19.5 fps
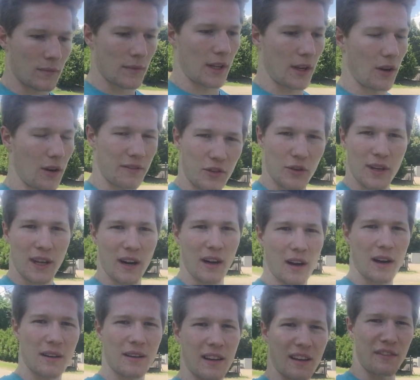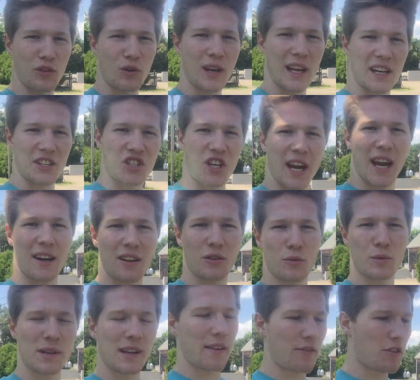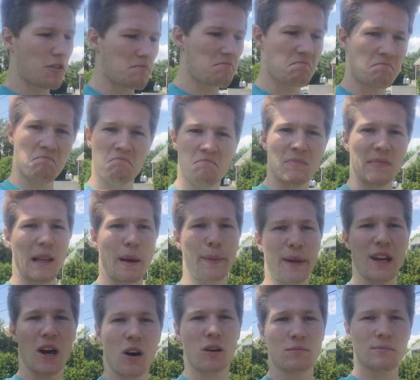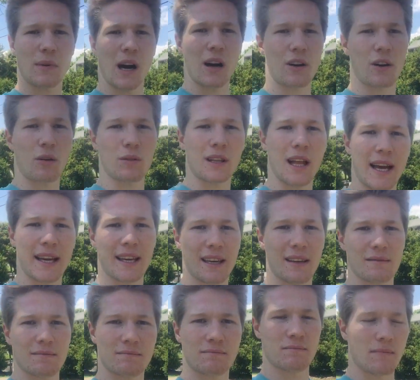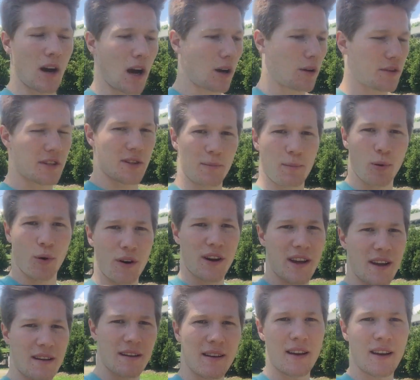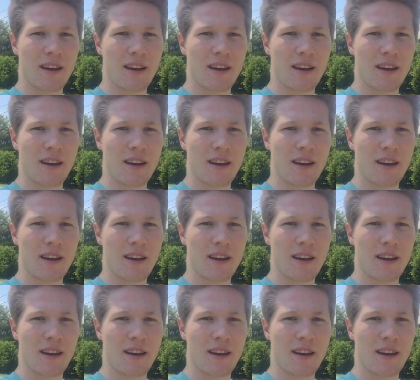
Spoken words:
You know, if you got a channel or whatever, let me know. I'll go like it. I'll go support you.